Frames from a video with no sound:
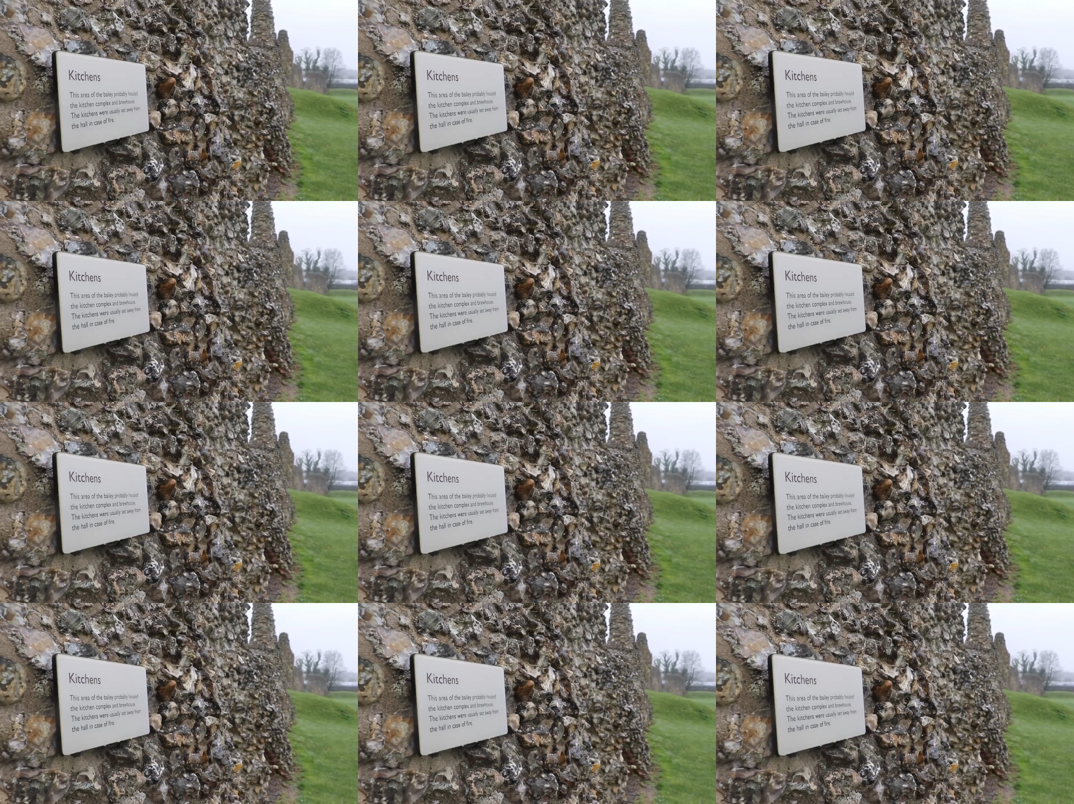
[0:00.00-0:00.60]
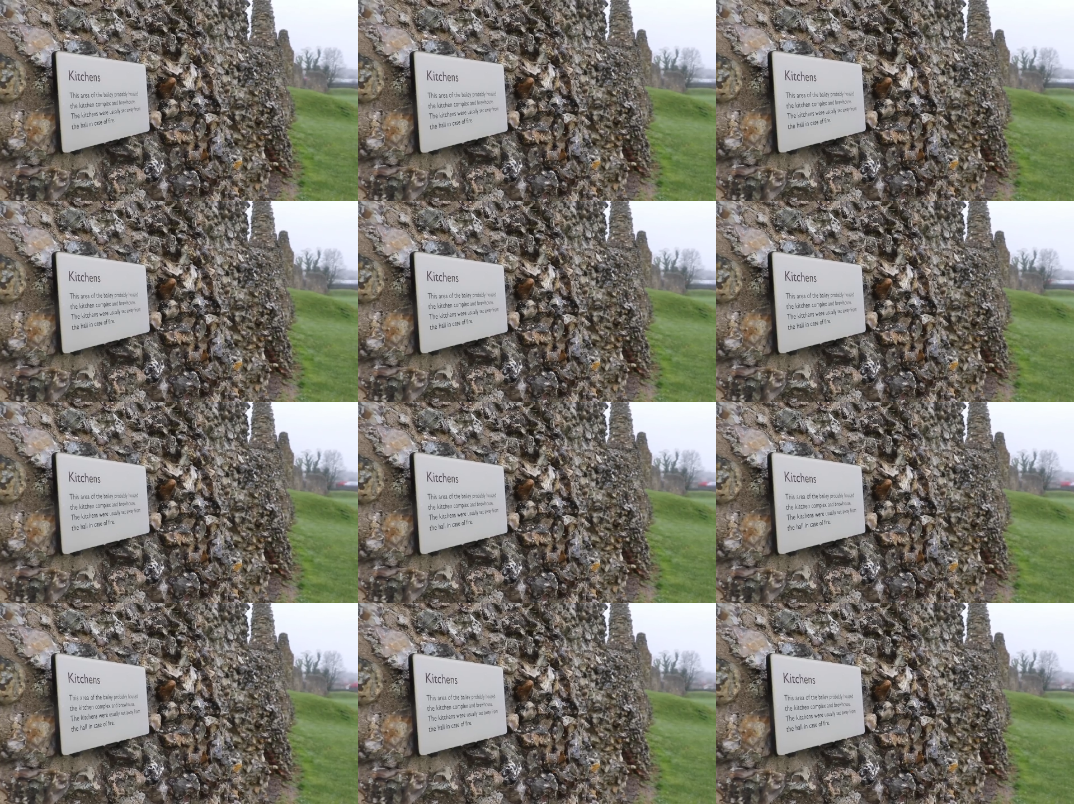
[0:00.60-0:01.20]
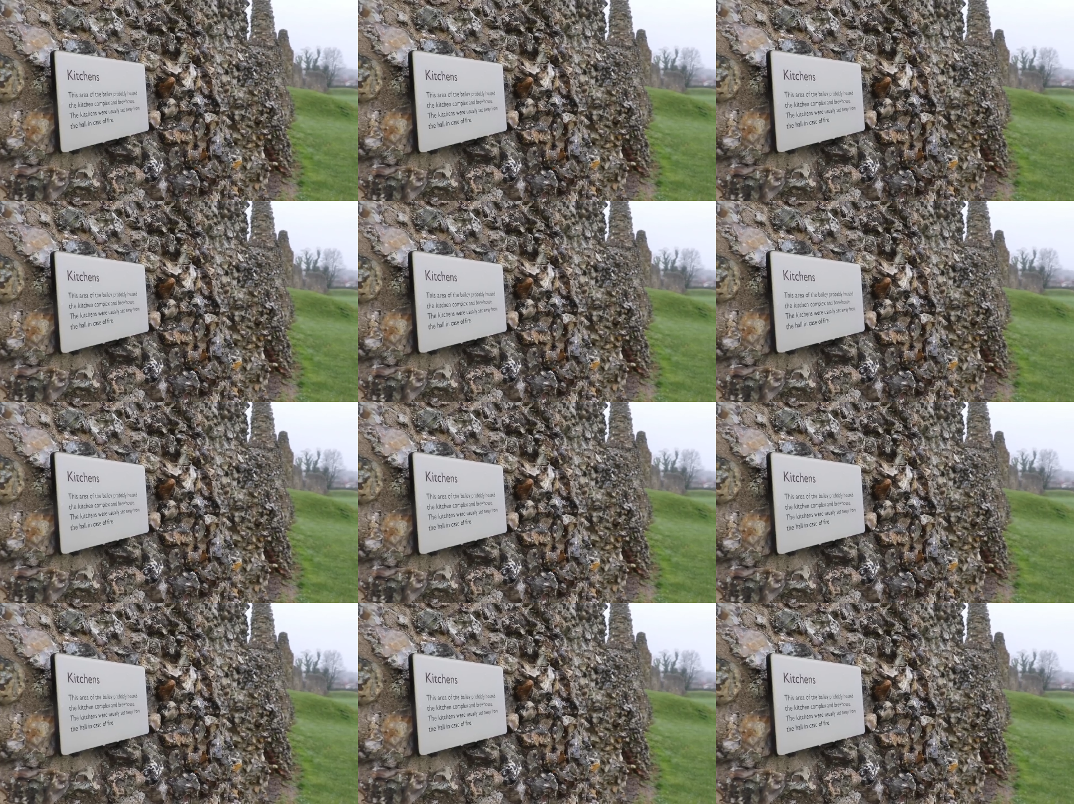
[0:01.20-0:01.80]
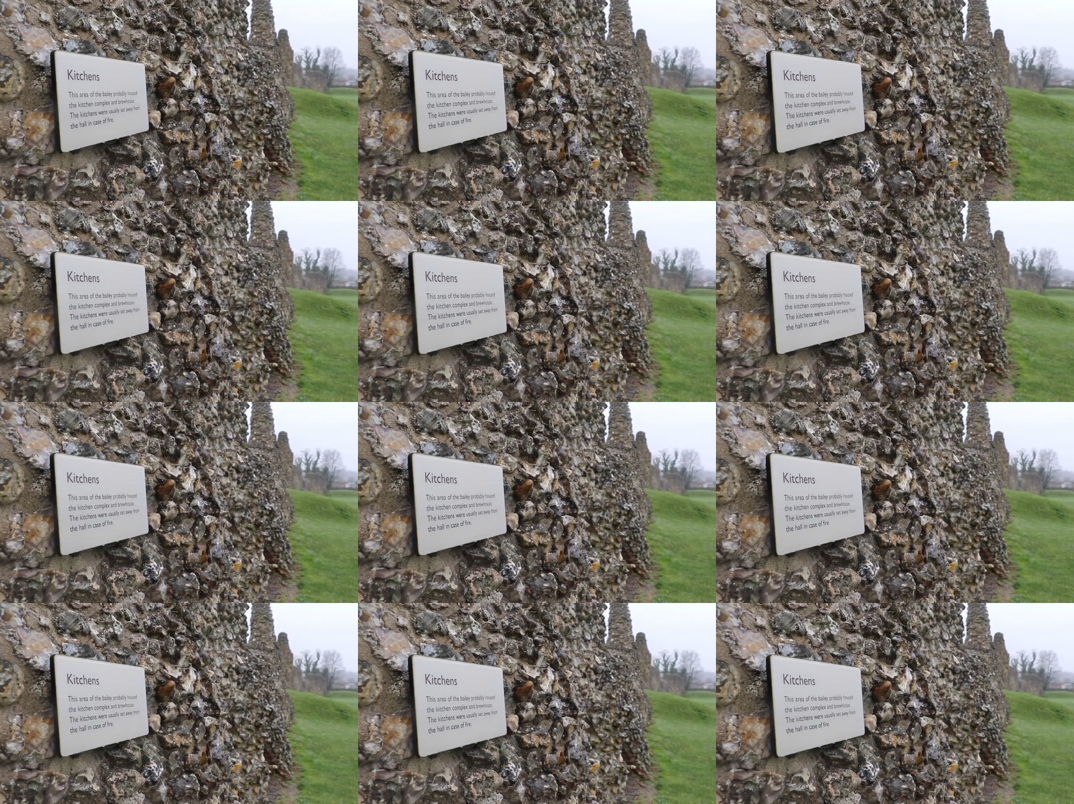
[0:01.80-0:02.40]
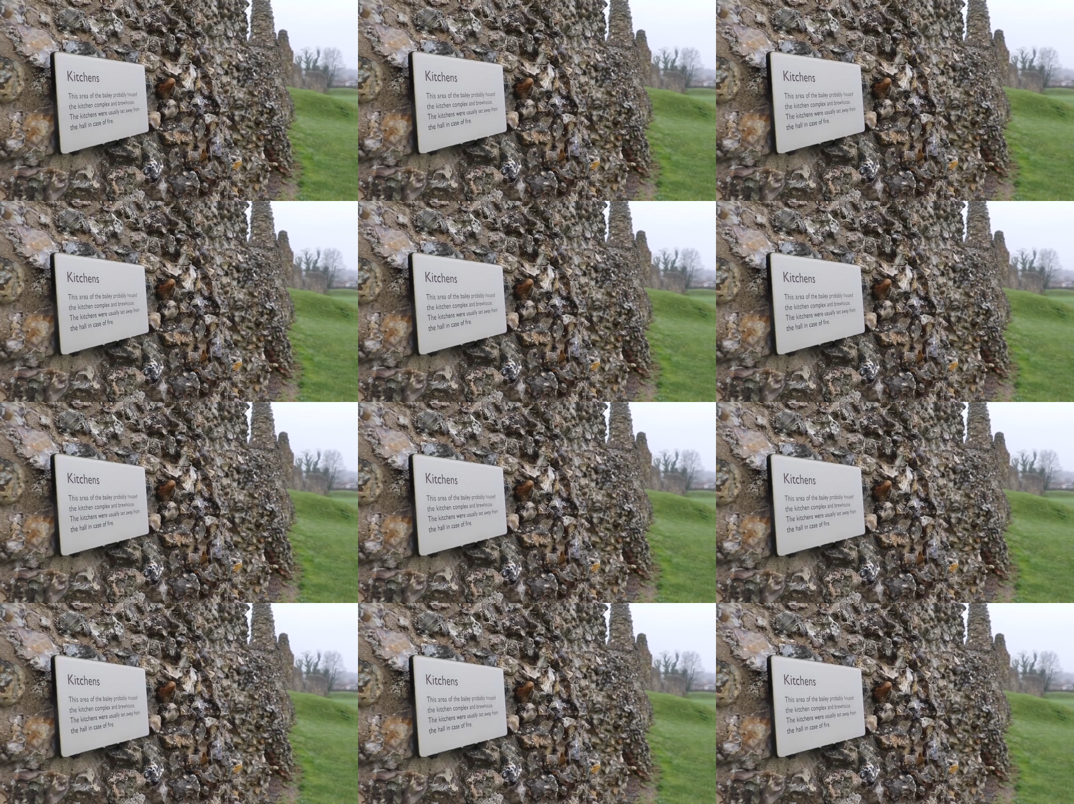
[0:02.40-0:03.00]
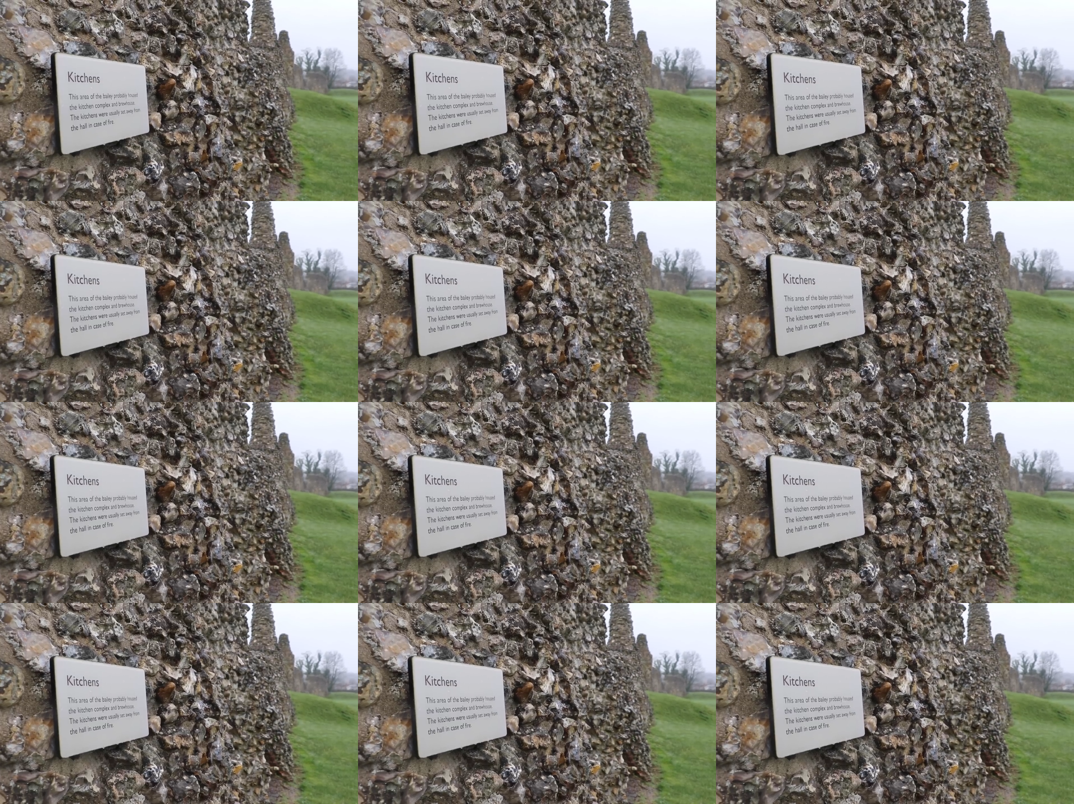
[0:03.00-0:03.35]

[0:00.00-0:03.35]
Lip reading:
(no speaker visible)